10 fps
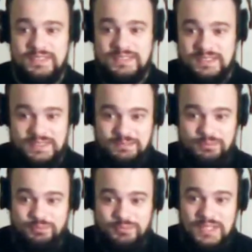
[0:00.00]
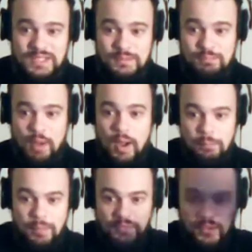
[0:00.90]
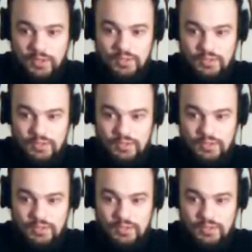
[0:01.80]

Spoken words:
It's like Papa Dollars